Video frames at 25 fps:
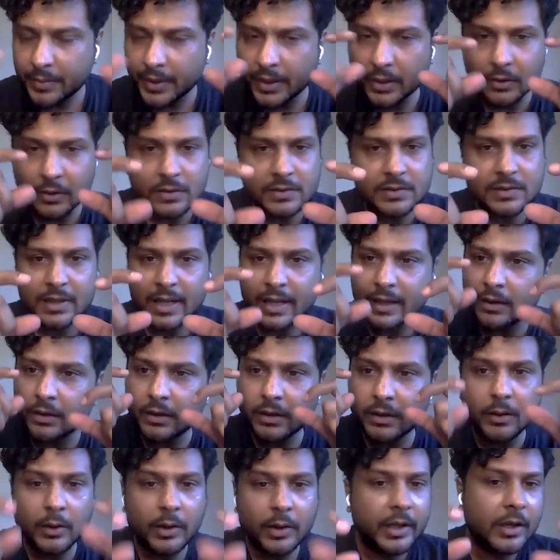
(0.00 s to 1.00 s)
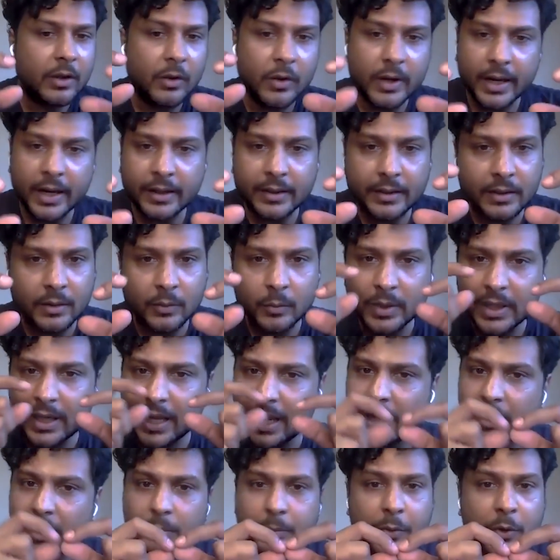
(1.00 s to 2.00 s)
because like a really good editor
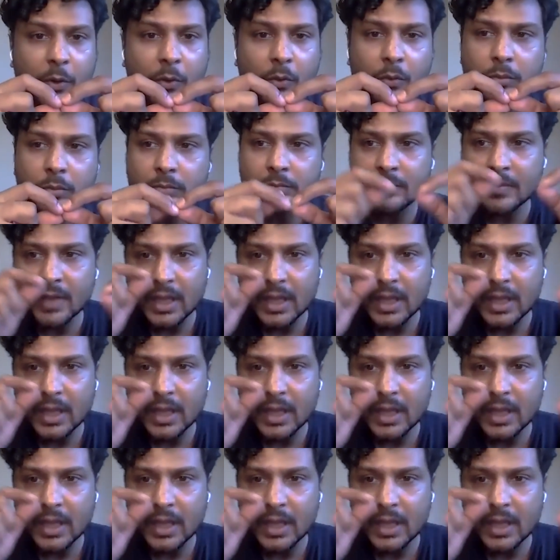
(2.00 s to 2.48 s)
will help you.